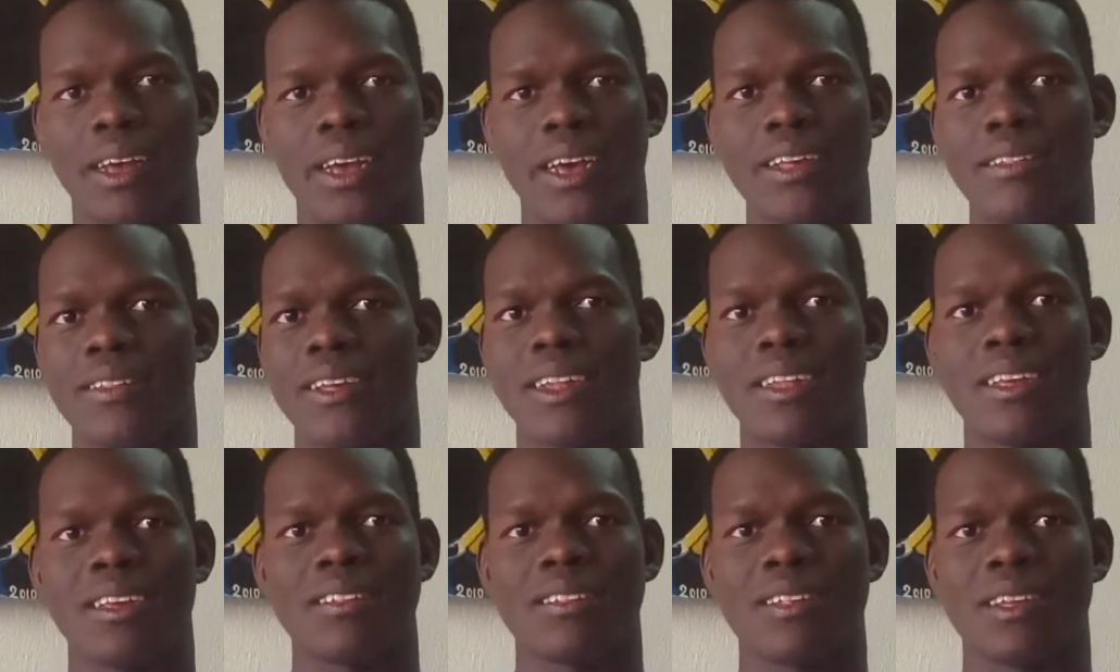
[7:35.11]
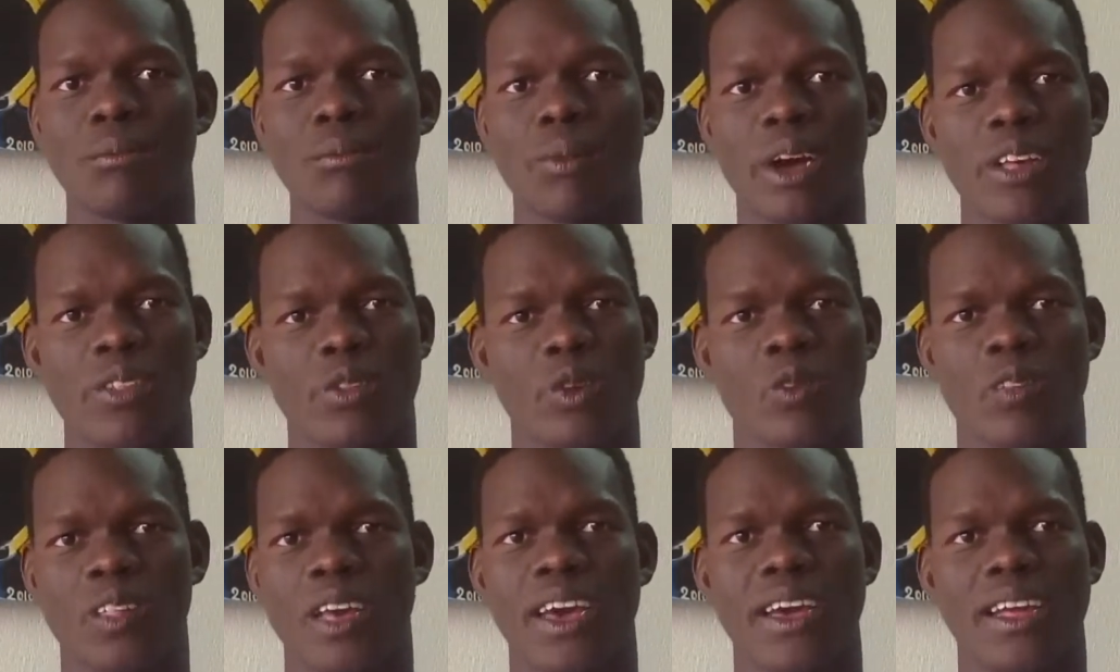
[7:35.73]
as it is in my
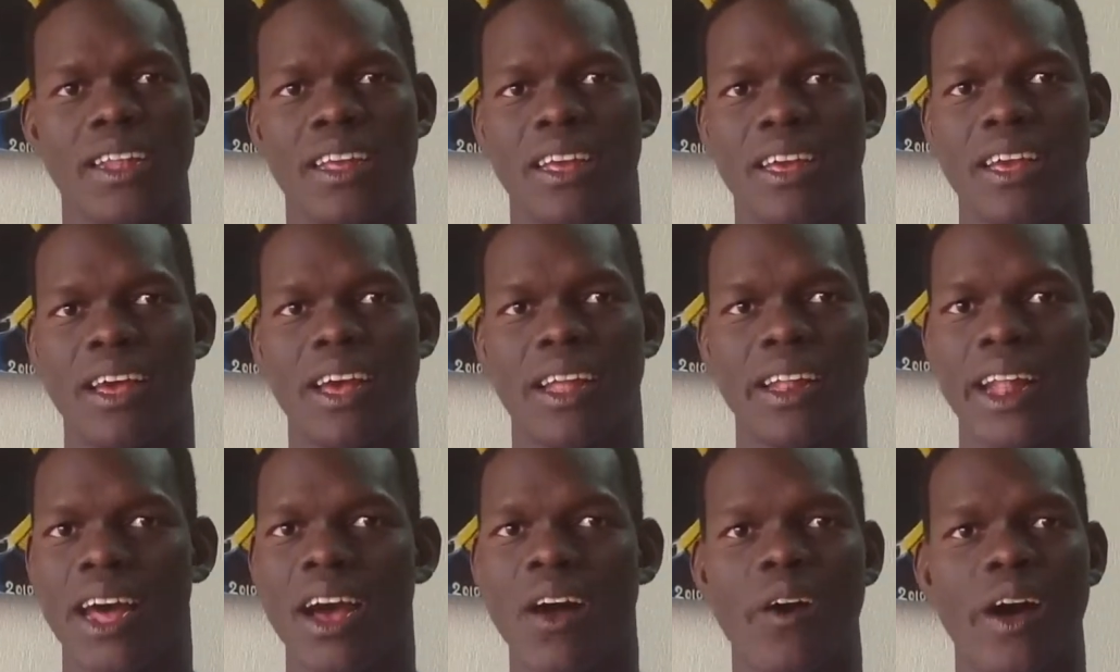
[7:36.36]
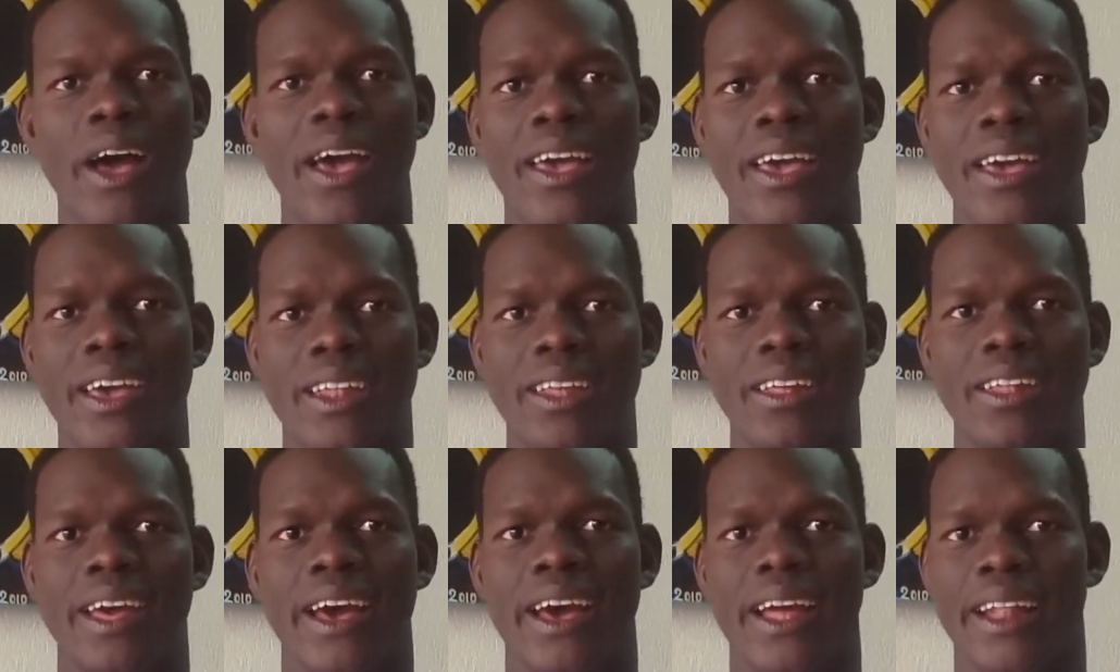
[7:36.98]
society. Now I
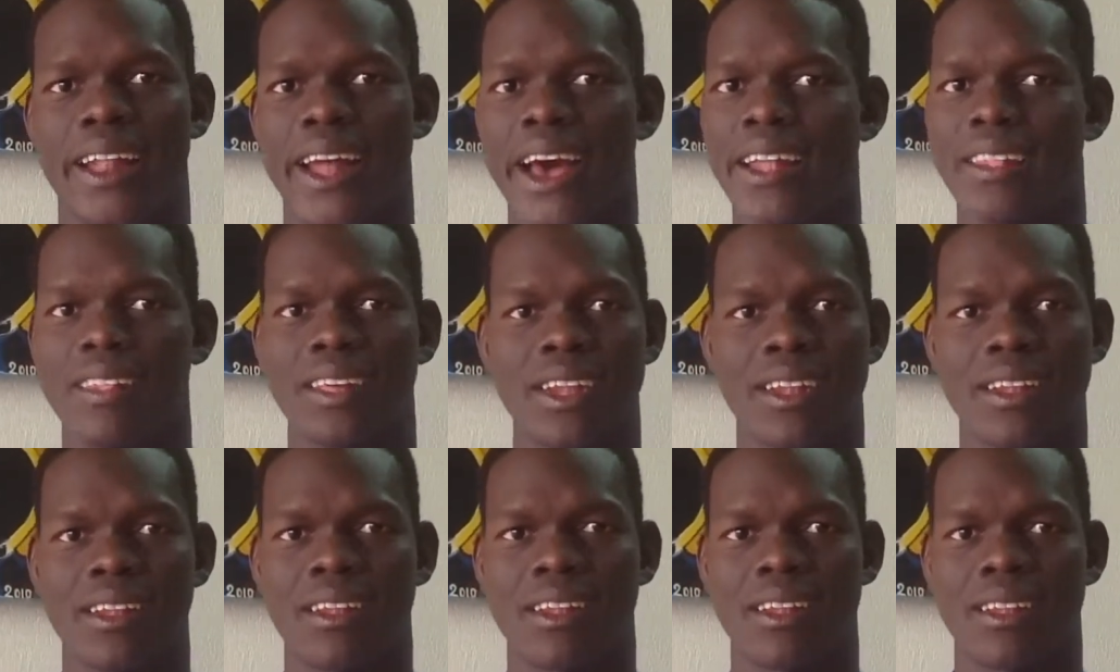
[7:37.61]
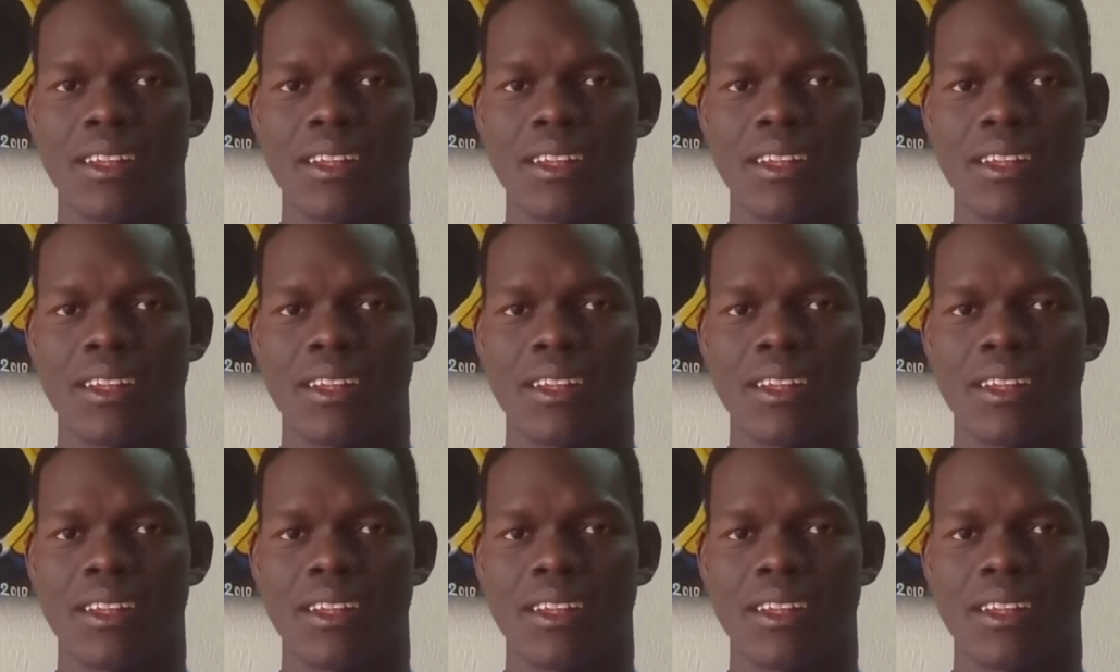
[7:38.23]
hate it. And at the